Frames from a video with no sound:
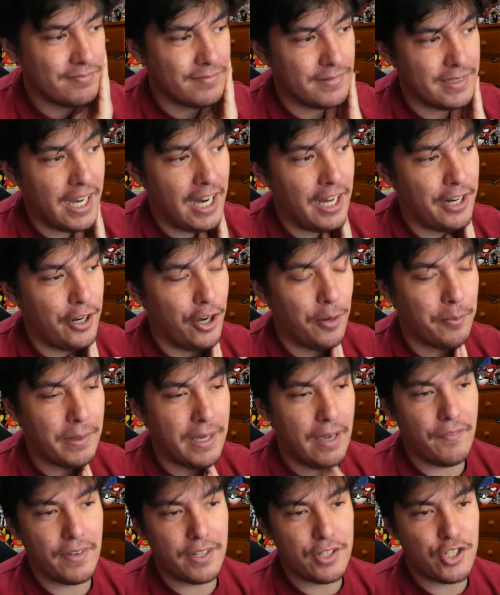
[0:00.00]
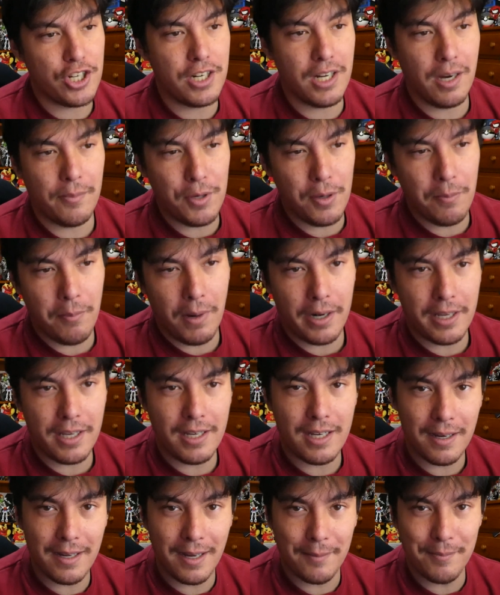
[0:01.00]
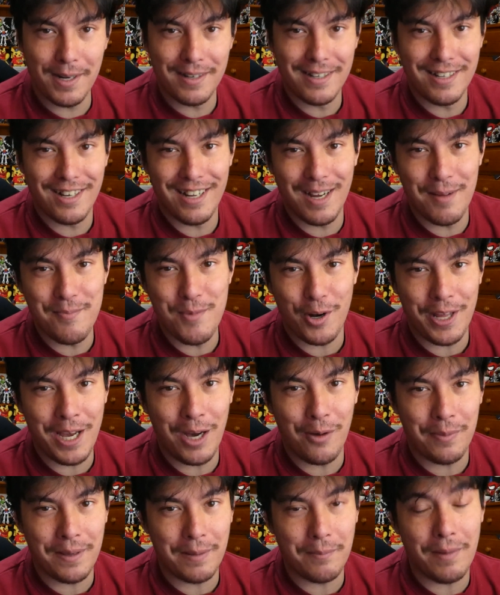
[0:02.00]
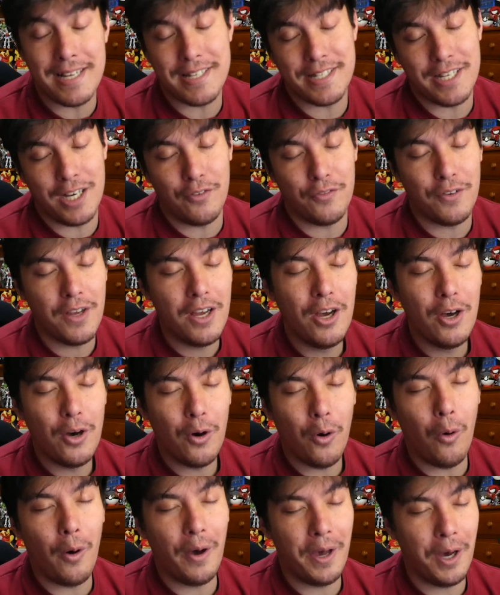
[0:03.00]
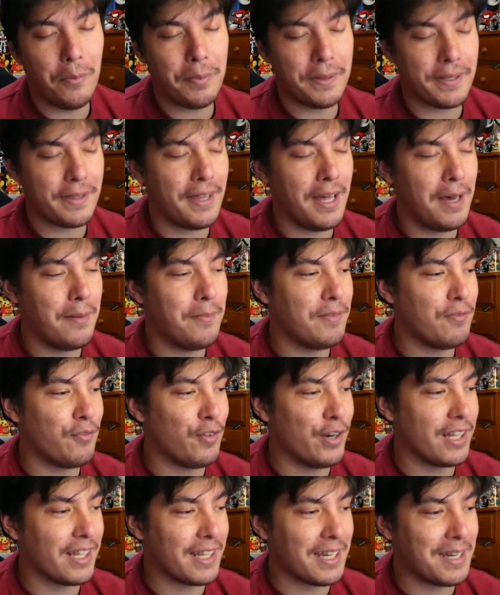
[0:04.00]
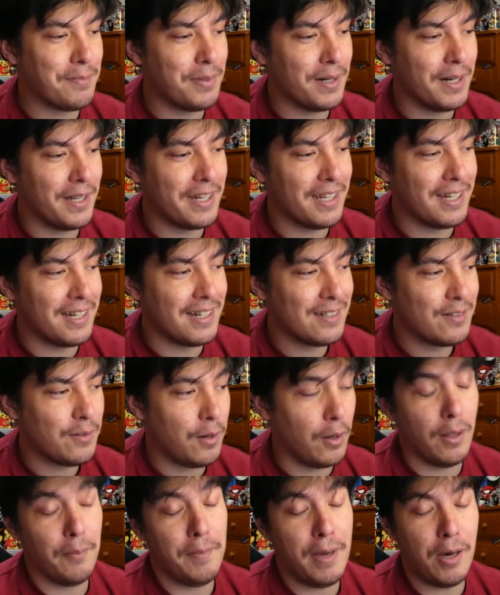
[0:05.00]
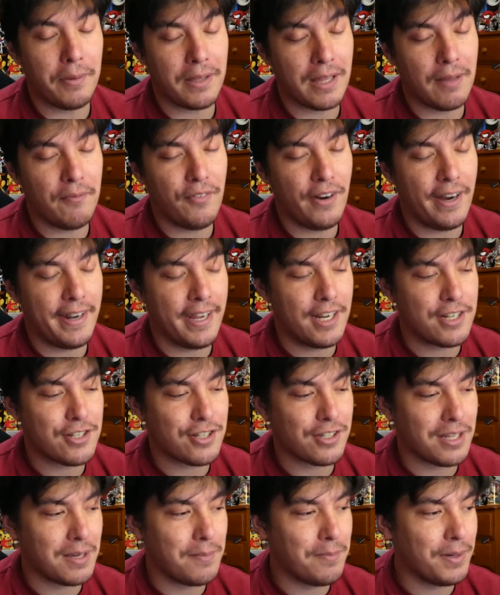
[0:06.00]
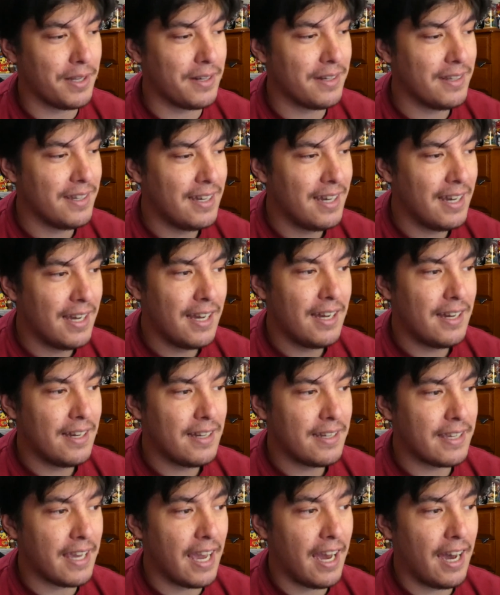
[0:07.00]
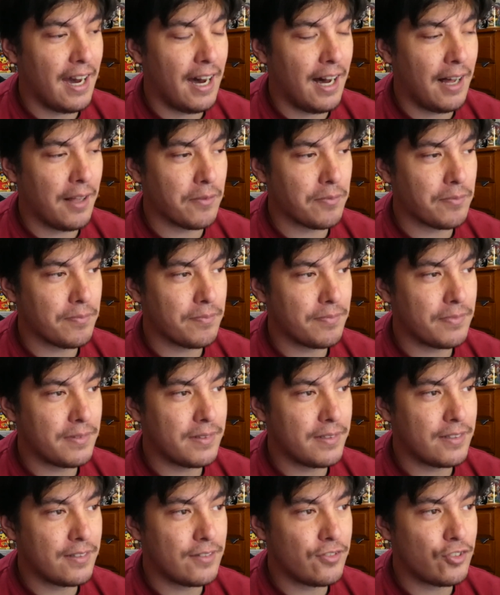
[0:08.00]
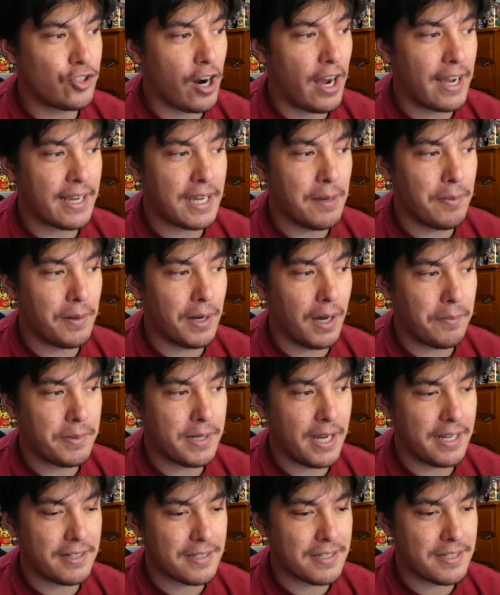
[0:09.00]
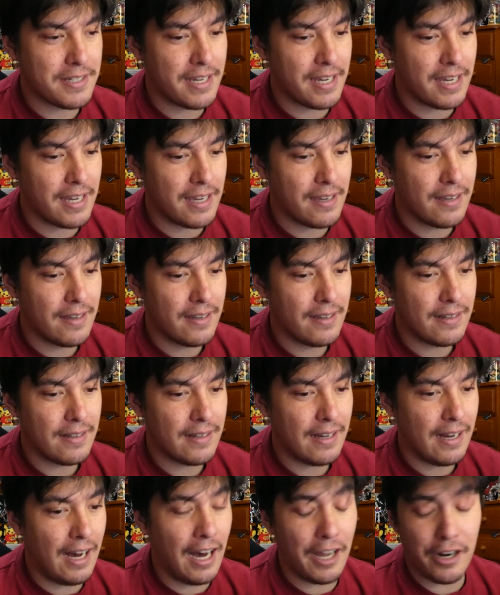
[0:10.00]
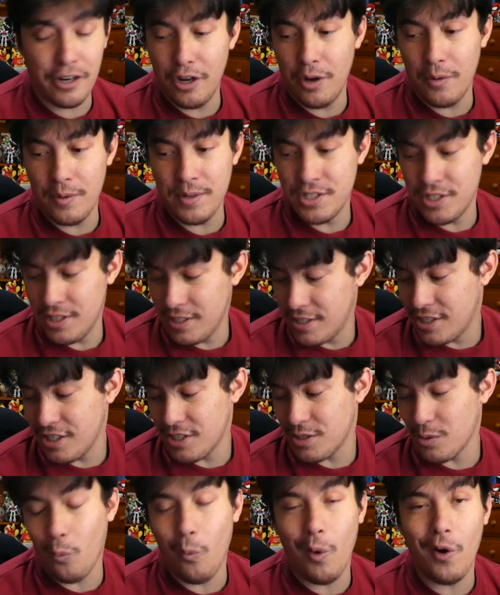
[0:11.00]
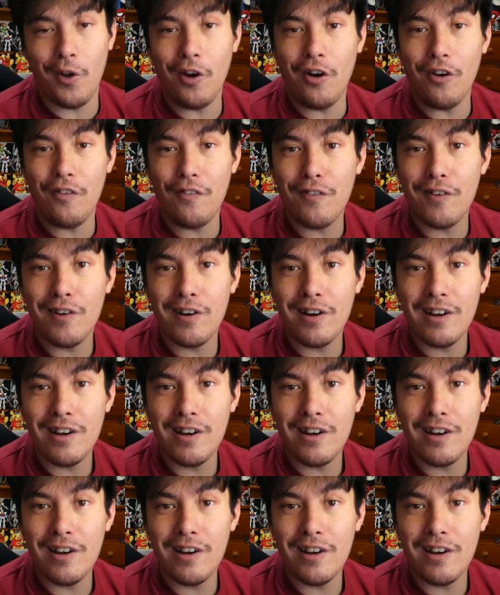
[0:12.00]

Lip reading: Yeah, I know I'm giving GW money. I'm not helping myself or helping them really, but I'm helping them financially. But yeah, I'll try and keep an update to see. I don't know, is this just a one-off?